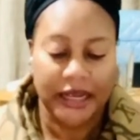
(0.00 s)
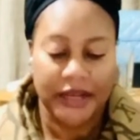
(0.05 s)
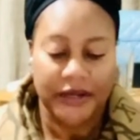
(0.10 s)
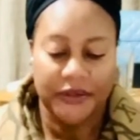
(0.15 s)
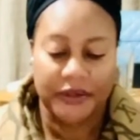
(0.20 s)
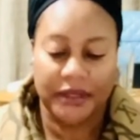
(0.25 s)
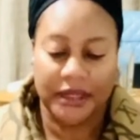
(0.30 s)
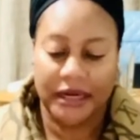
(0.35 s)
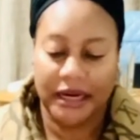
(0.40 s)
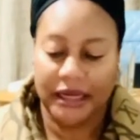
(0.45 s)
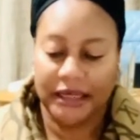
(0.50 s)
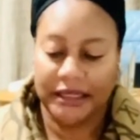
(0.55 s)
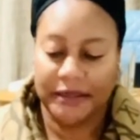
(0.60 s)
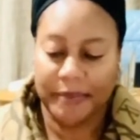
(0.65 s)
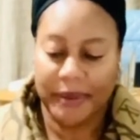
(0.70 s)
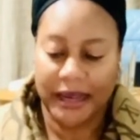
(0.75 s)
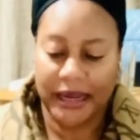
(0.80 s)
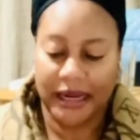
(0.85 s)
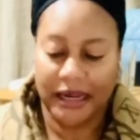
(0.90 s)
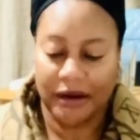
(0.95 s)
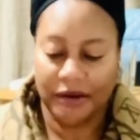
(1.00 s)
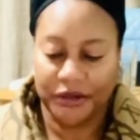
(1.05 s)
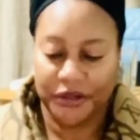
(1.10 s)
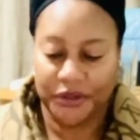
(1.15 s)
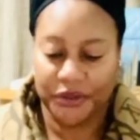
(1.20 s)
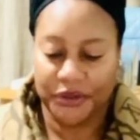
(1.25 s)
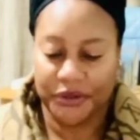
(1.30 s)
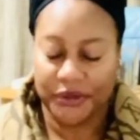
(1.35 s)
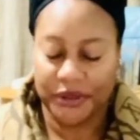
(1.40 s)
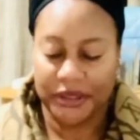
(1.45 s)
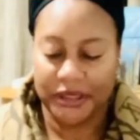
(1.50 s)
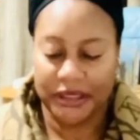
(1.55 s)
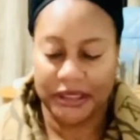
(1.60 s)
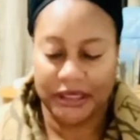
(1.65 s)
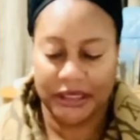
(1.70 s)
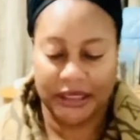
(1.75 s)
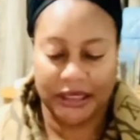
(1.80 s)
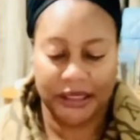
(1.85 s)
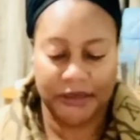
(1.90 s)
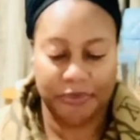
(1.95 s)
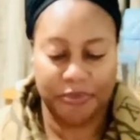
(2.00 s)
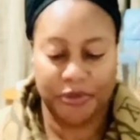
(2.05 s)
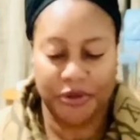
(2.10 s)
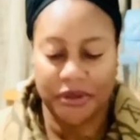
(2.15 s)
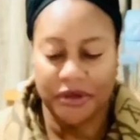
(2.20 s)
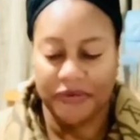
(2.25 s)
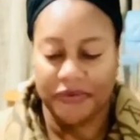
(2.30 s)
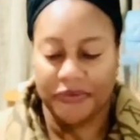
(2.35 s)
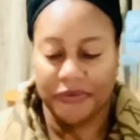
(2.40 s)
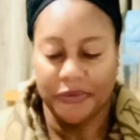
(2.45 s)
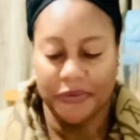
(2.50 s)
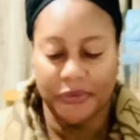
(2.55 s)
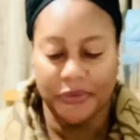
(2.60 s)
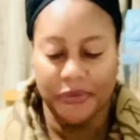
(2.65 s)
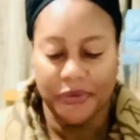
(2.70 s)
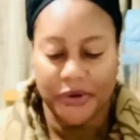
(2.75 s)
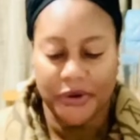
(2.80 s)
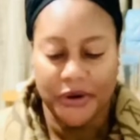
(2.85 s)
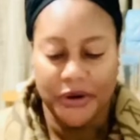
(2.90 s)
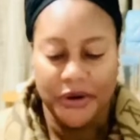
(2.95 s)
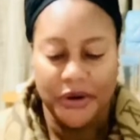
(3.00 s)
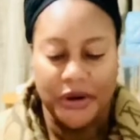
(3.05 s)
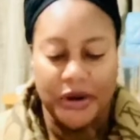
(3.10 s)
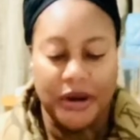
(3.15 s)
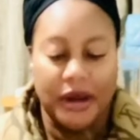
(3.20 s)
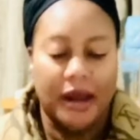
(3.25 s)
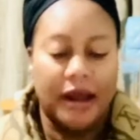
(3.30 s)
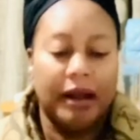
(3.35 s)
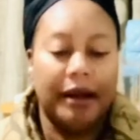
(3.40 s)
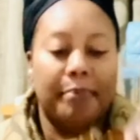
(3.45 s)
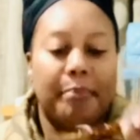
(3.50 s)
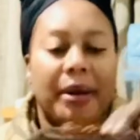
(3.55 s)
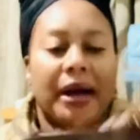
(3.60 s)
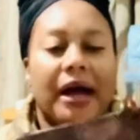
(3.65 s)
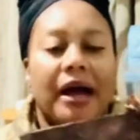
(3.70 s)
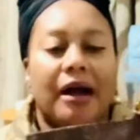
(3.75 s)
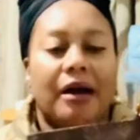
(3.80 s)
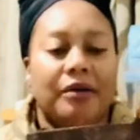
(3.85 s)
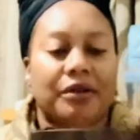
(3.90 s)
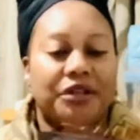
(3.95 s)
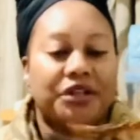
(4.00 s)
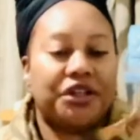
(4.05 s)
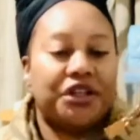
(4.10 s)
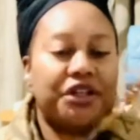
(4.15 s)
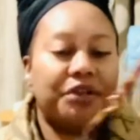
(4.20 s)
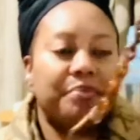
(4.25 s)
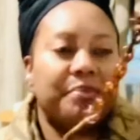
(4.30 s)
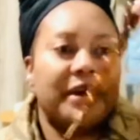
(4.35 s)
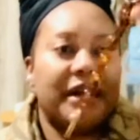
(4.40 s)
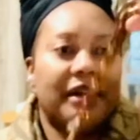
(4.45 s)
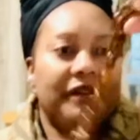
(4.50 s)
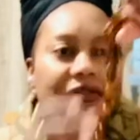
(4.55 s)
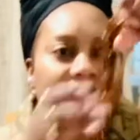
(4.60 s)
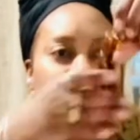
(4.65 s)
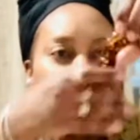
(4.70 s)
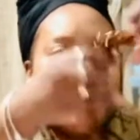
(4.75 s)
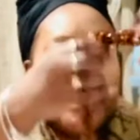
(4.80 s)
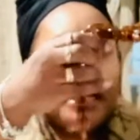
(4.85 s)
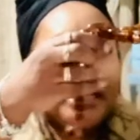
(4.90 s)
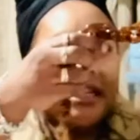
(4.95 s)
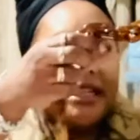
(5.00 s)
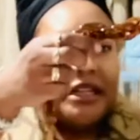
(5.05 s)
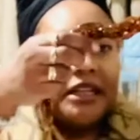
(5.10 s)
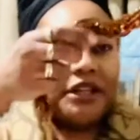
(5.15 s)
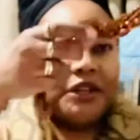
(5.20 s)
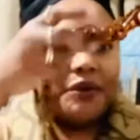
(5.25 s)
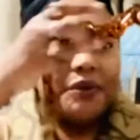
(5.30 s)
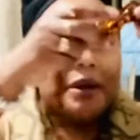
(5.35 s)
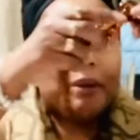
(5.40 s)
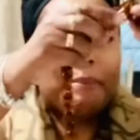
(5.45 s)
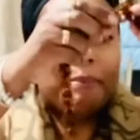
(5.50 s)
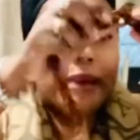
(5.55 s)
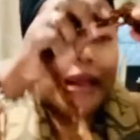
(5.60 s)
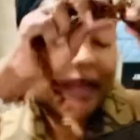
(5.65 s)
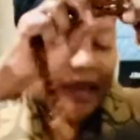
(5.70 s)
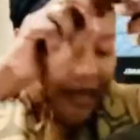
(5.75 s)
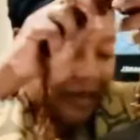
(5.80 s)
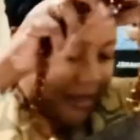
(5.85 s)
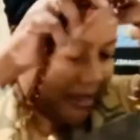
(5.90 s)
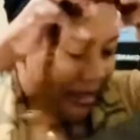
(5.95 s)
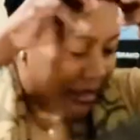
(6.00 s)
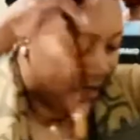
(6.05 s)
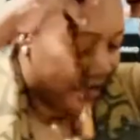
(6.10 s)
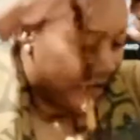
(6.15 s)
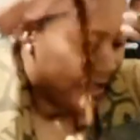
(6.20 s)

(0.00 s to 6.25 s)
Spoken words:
So the next bag I'll show you is this beautiful pouch, but I've turned it into a bag.